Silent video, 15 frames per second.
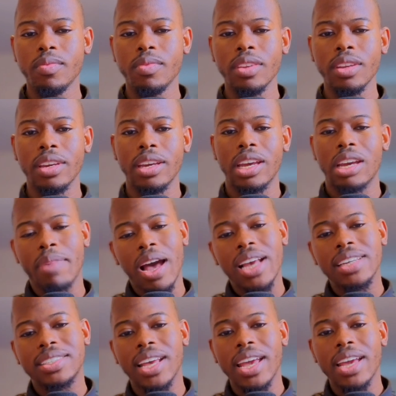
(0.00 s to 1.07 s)
Am I
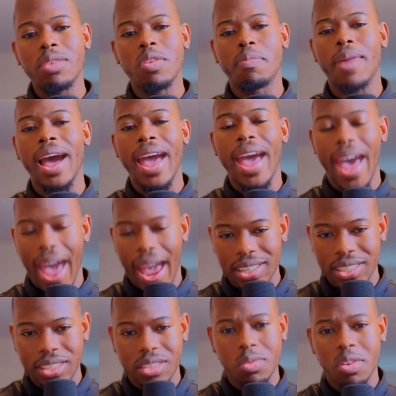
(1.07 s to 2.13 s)
saying with my actions
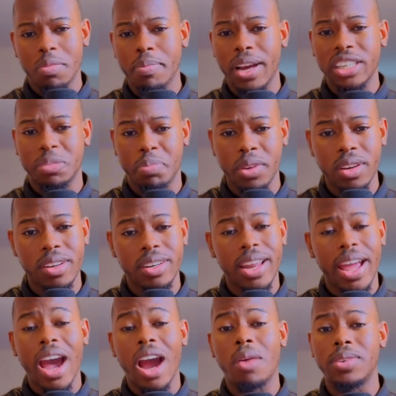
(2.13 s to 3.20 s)
and with my spirit and
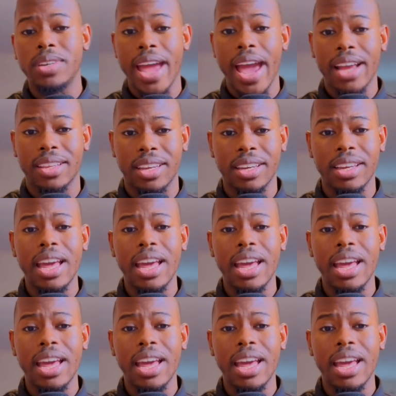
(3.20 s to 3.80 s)
how I'm reacting